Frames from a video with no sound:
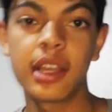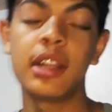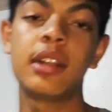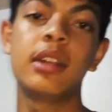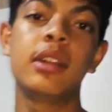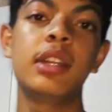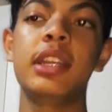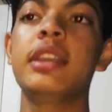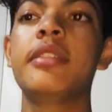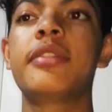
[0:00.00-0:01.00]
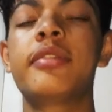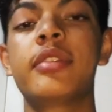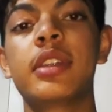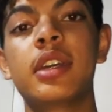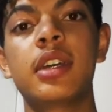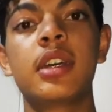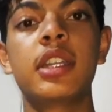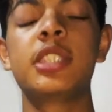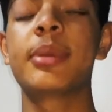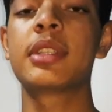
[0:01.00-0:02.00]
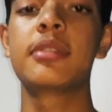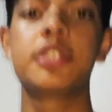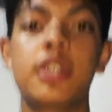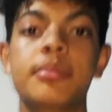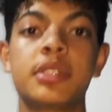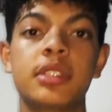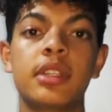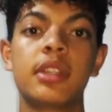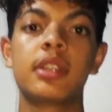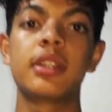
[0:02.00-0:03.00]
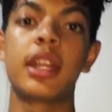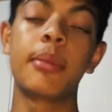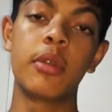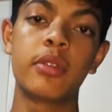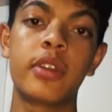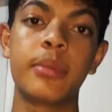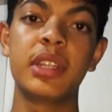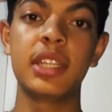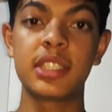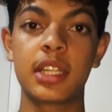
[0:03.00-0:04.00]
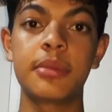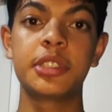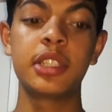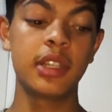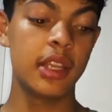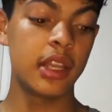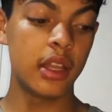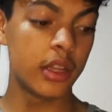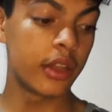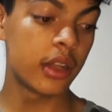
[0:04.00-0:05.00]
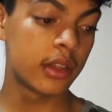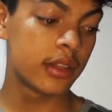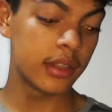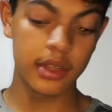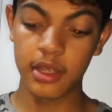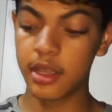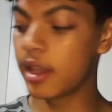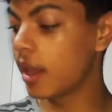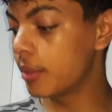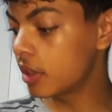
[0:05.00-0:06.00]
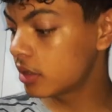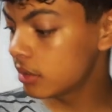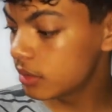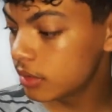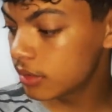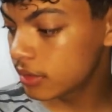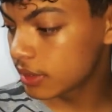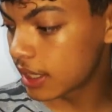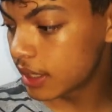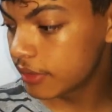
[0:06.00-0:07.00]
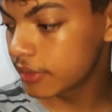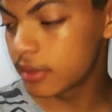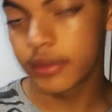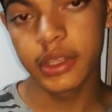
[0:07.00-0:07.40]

I'll leave the respective shops that I bought from in the description. I got the M.2 drive over